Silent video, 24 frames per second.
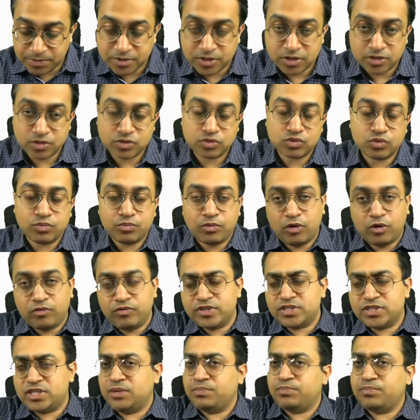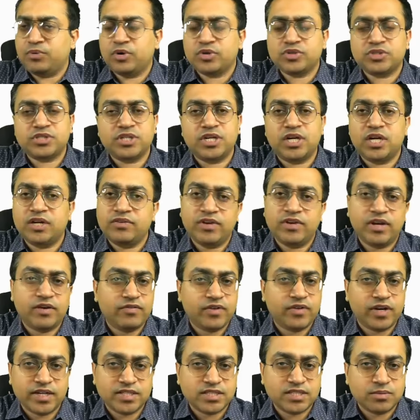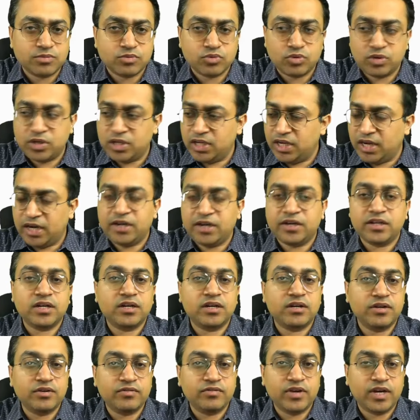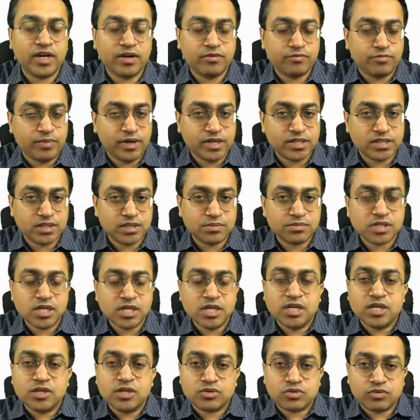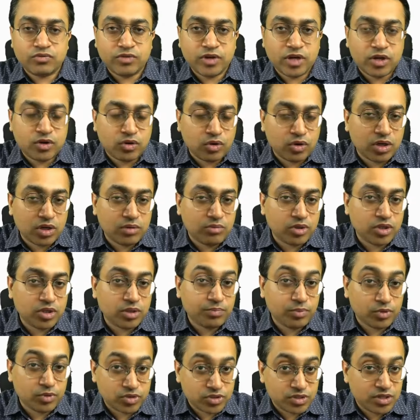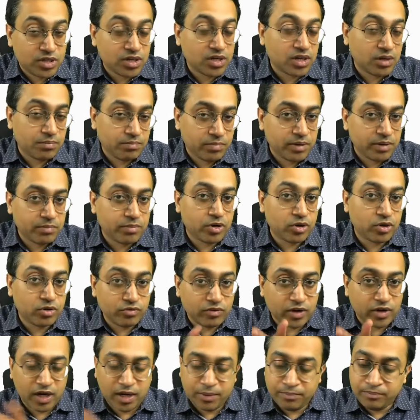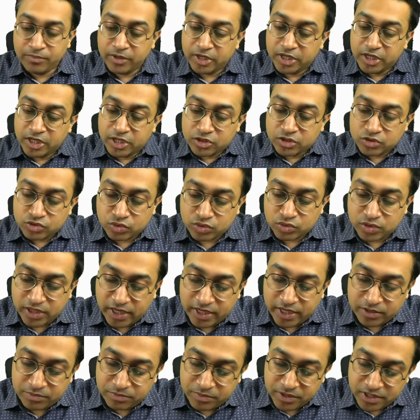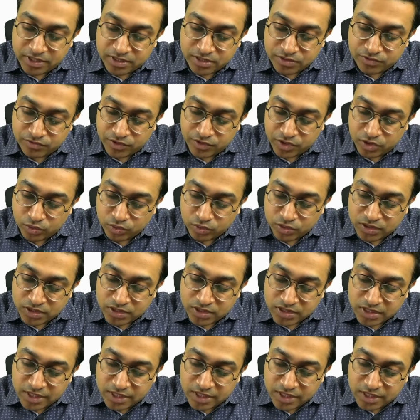So obviously posteriorly we have triceps only, anteriorly we have biceps, so we are talking about the posterior compartment of arm. So that means we know this.